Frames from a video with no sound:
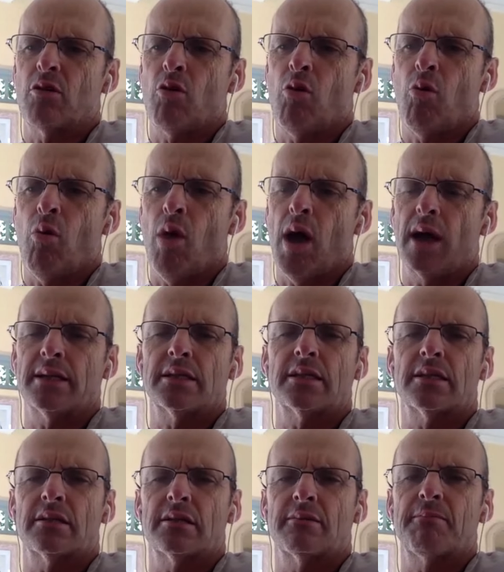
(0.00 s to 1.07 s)

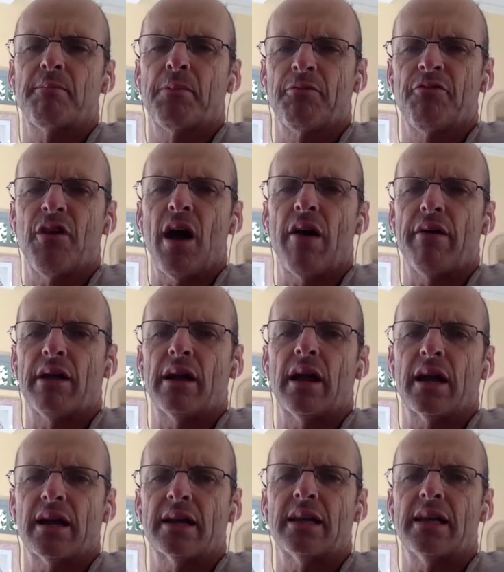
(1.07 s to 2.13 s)
quite firing
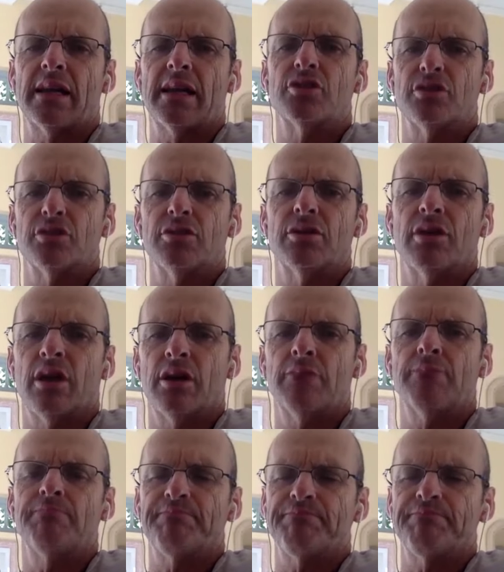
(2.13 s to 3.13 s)
like it needed to,